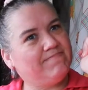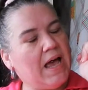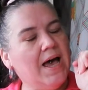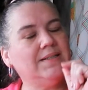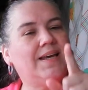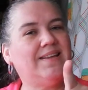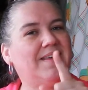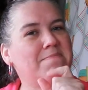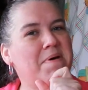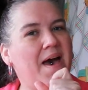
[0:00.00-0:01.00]
I take
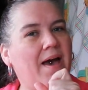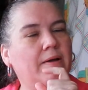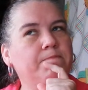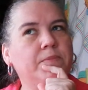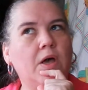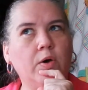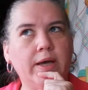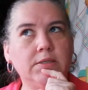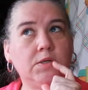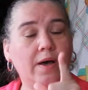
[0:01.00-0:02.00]
that back.
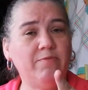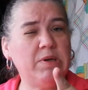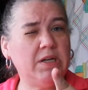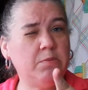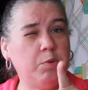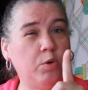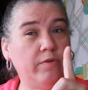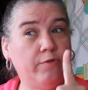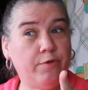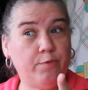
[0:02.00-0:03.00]
Okay, so I've been
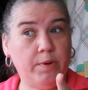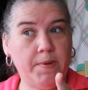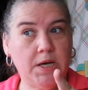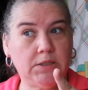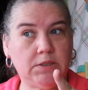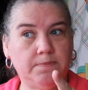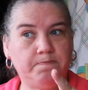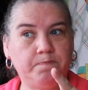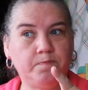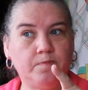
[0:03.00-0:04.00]
unemployed for three months.
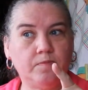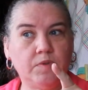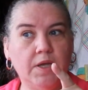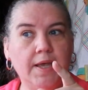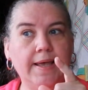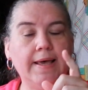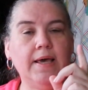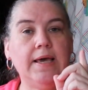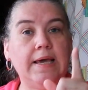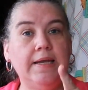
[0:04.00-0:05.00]

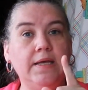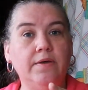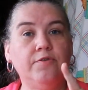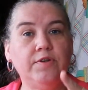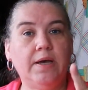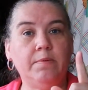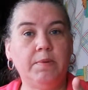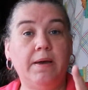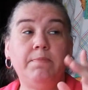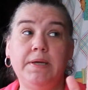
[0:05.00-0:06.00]
Any other time in
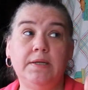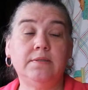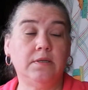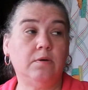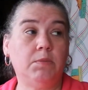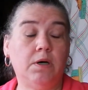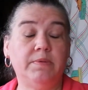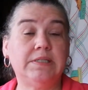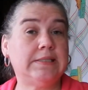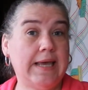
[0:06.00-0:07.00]
my, and being a single mom,
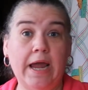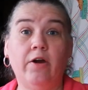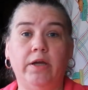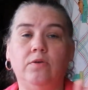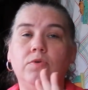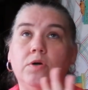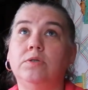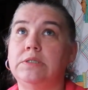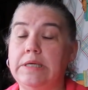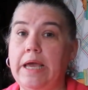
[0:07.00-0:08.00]
it's scary. You know
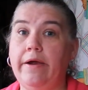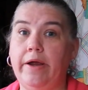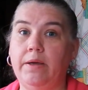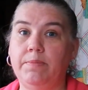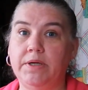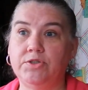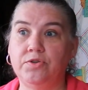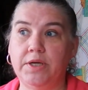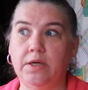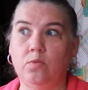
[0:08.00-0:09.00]
it's scary because
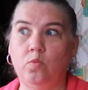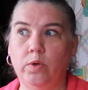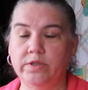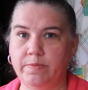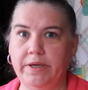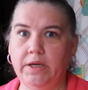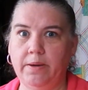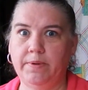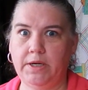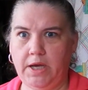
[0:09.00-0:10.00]
you're thinking, where's my
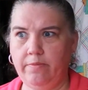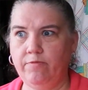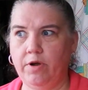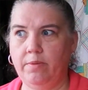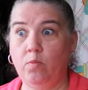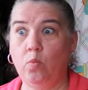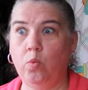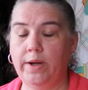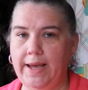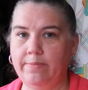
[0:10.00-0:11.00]
income going to come from?
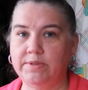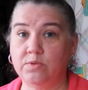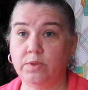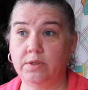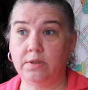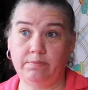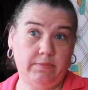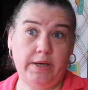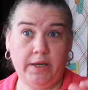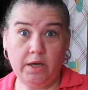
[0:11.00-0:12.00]
What happens when
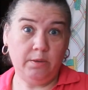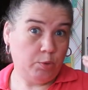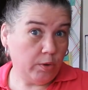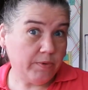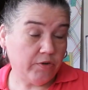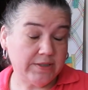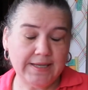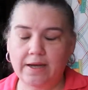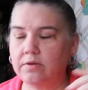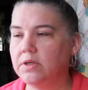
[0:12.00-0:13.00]
my unemployment runs
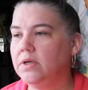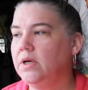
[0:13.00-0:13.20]
out?